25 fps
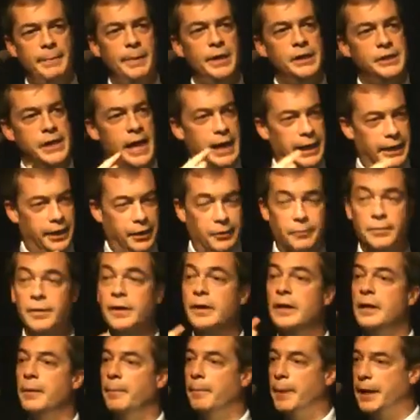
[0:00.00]
Let me tell
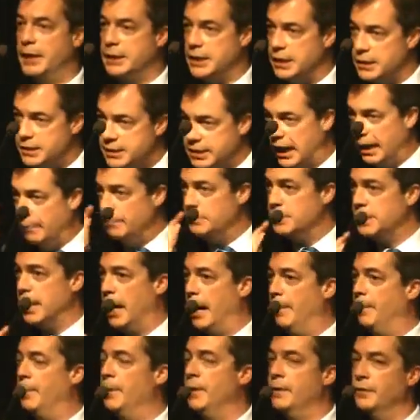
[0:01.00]
you, because it sums
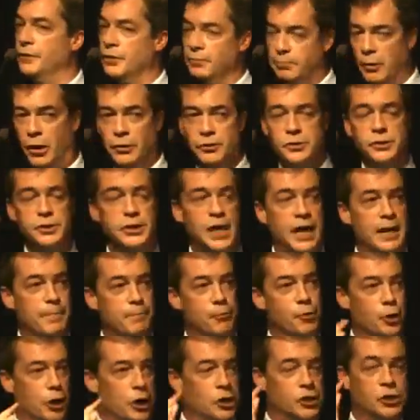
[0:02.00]
up the
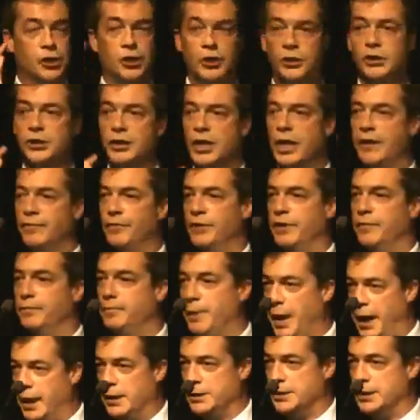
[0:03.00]
modern-day British
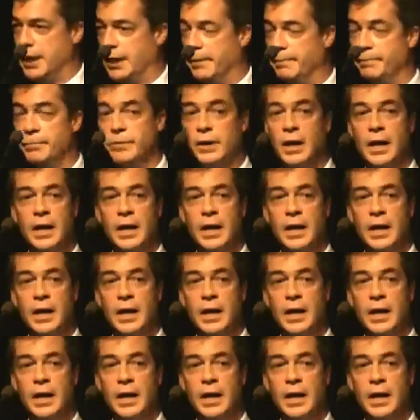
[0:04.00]
Conservative Party.